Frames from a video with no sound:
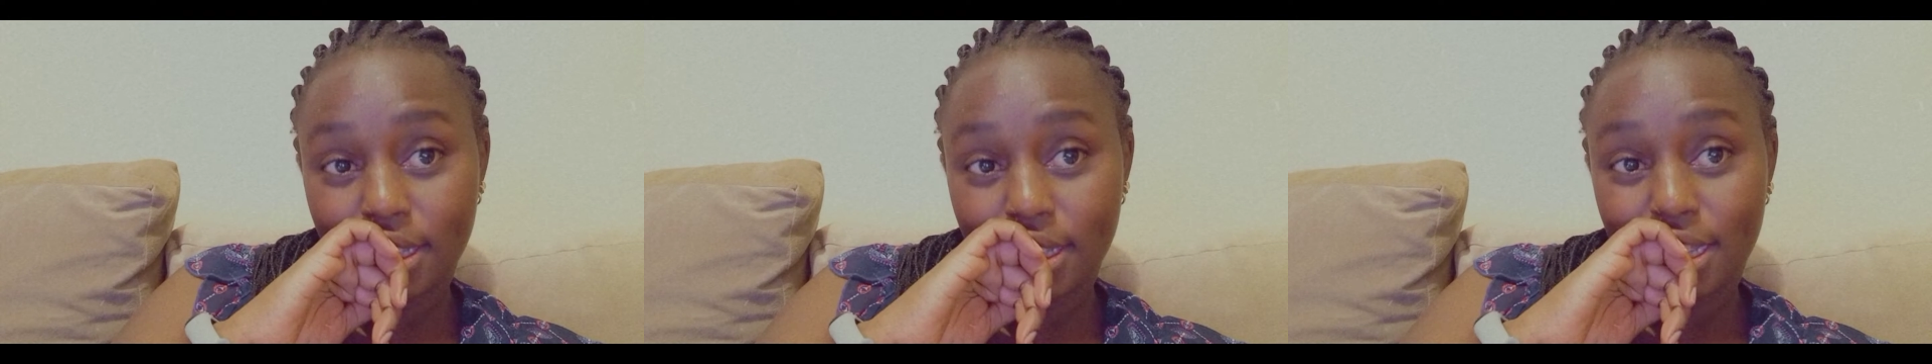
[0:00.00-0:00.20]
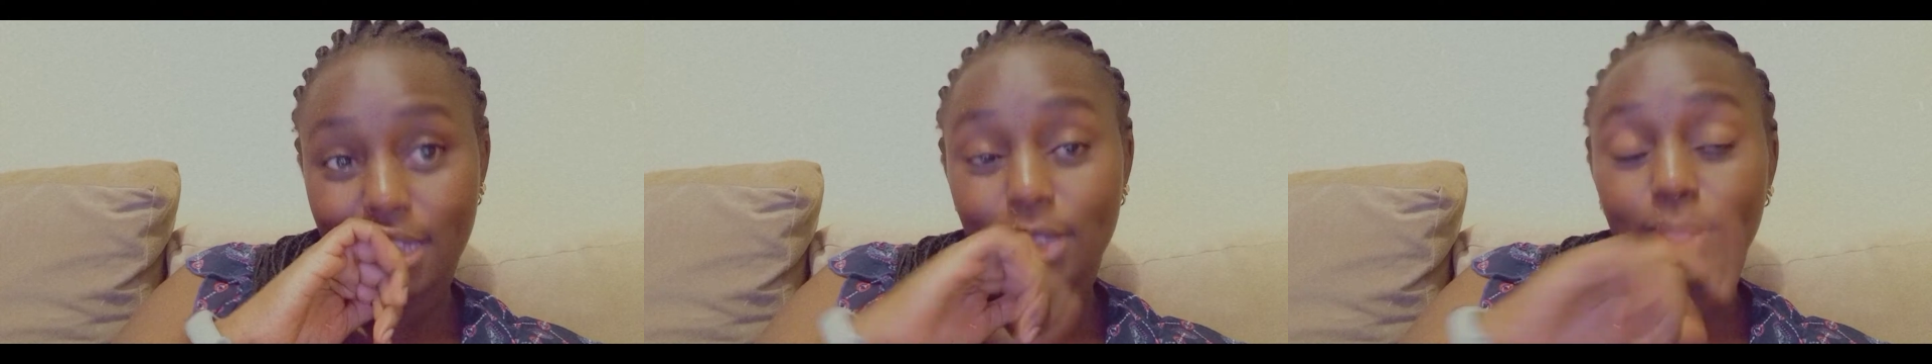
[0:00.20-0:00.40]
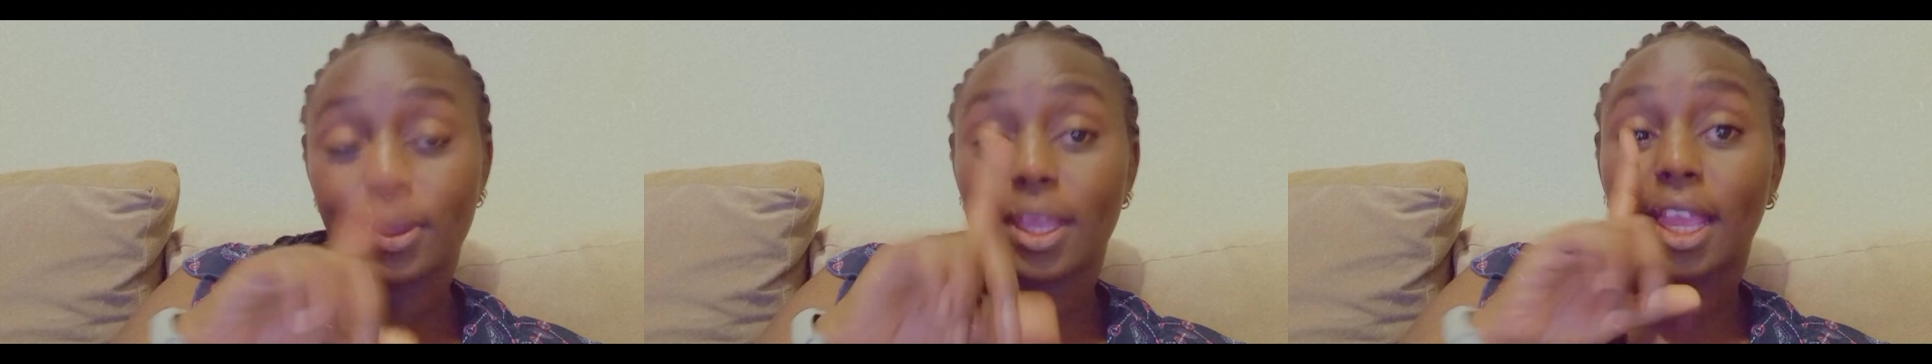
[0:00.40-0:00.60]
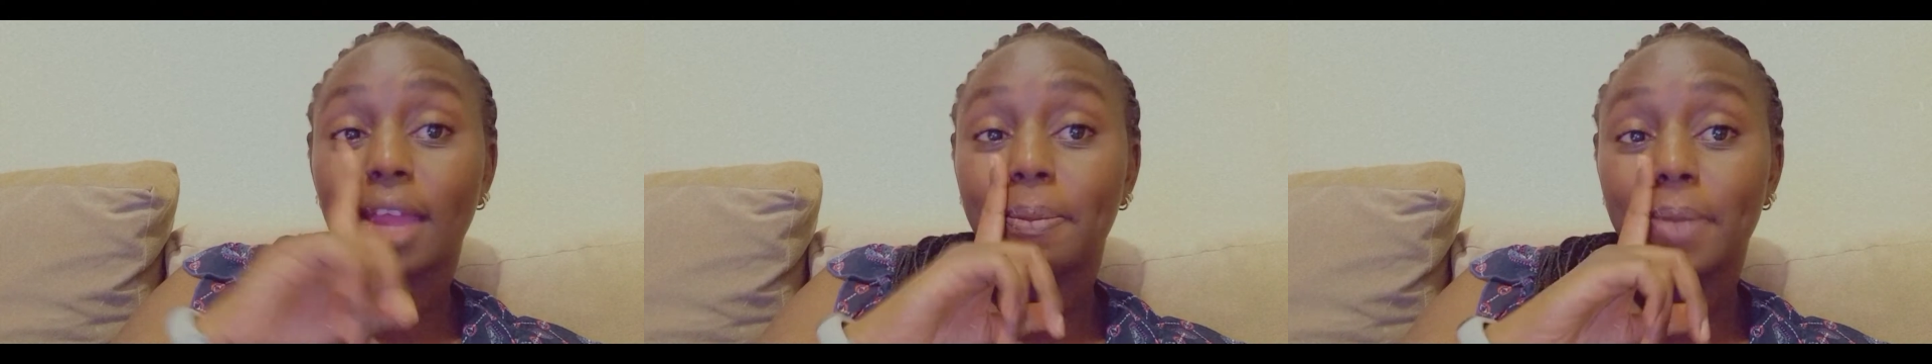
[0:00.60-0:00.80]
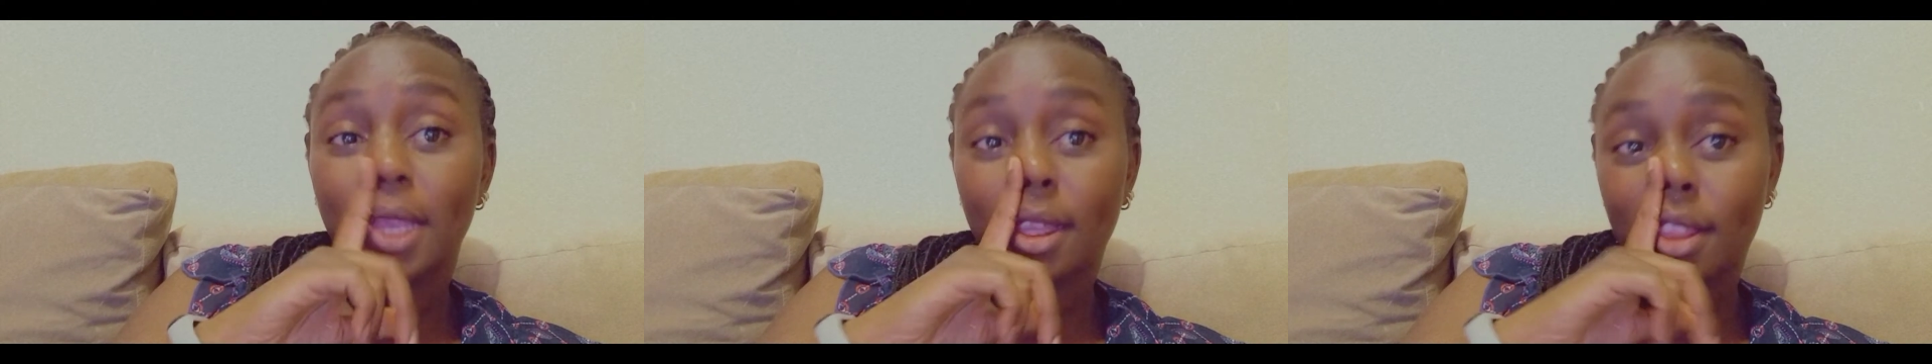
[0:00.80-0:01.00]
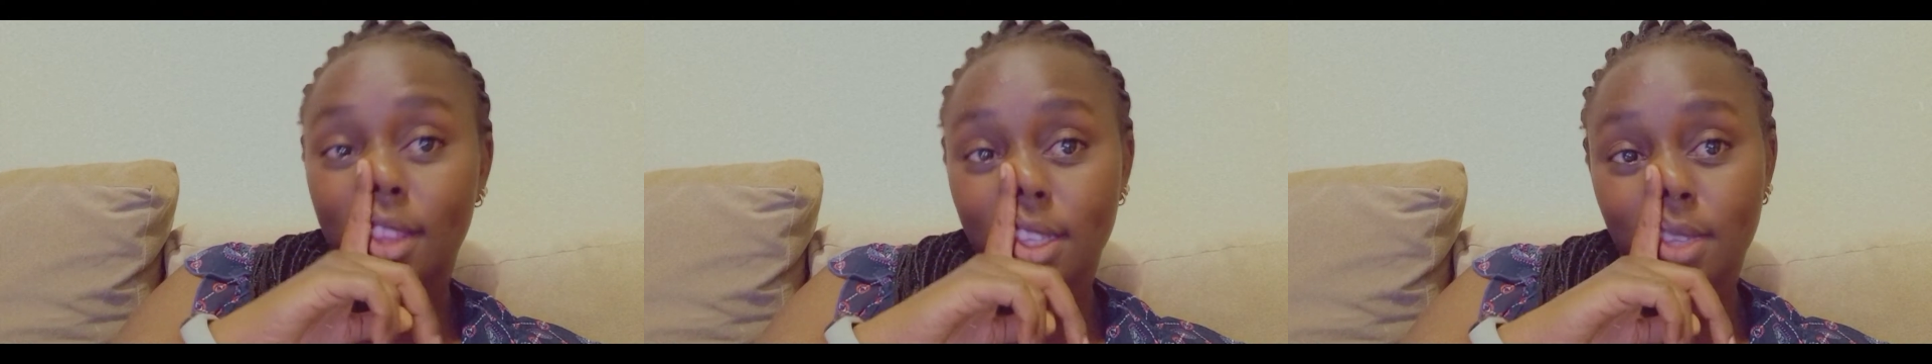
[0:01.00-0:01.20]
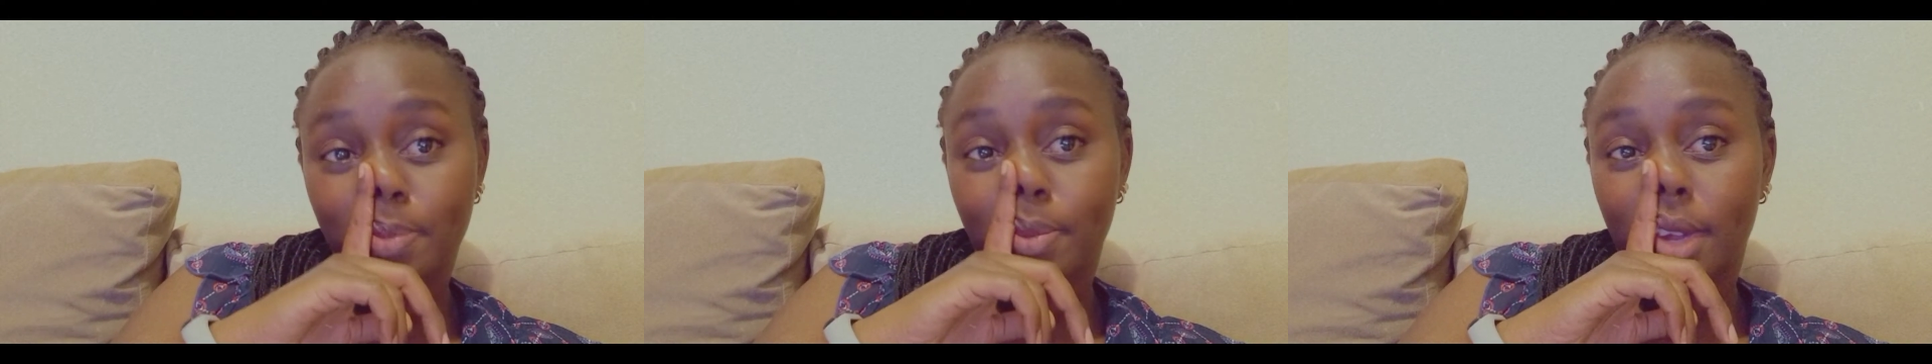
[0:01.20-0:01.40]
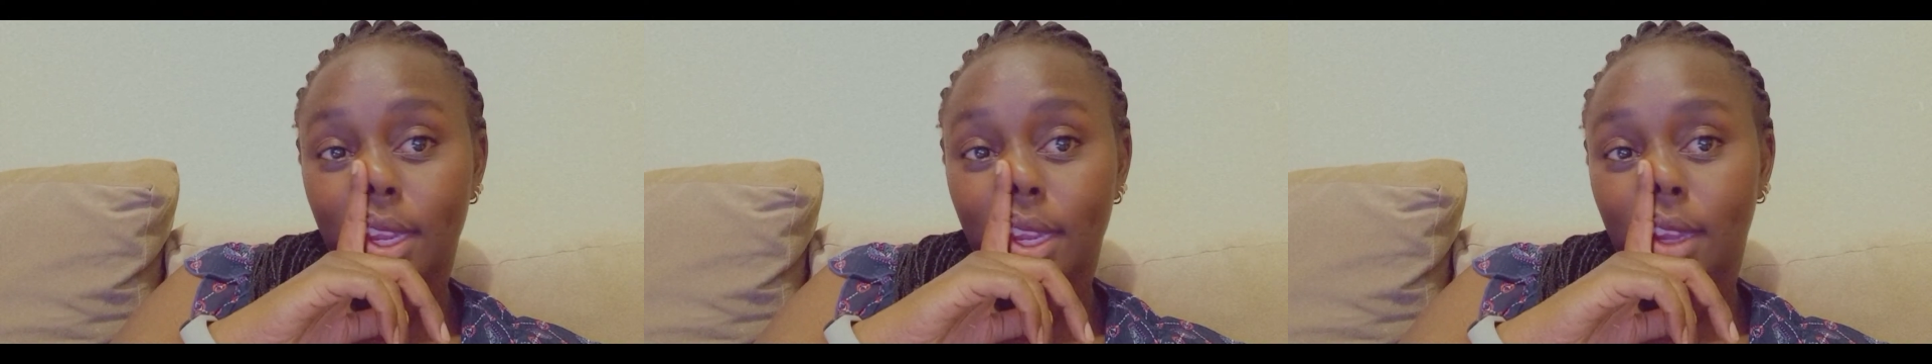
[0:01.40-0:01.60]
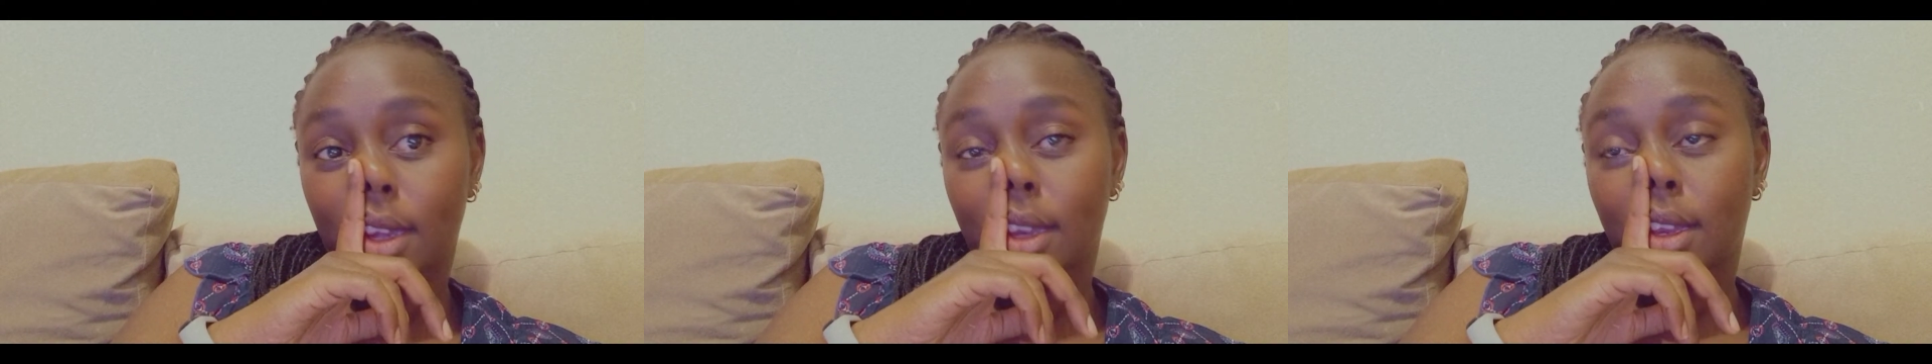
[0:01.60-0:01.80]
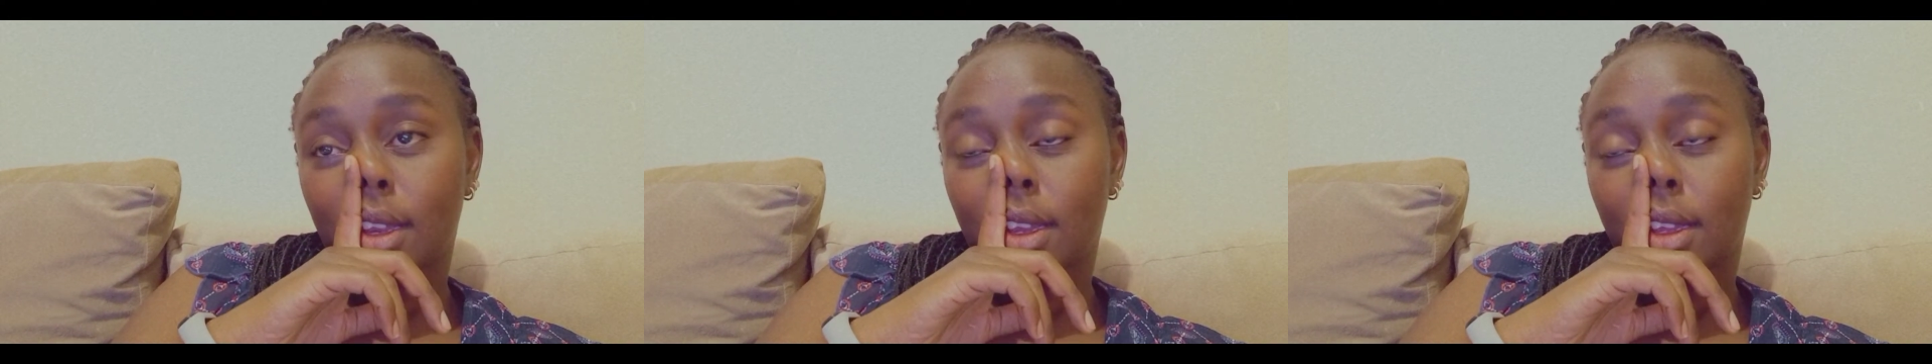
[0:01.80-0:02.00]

so I can make this bread,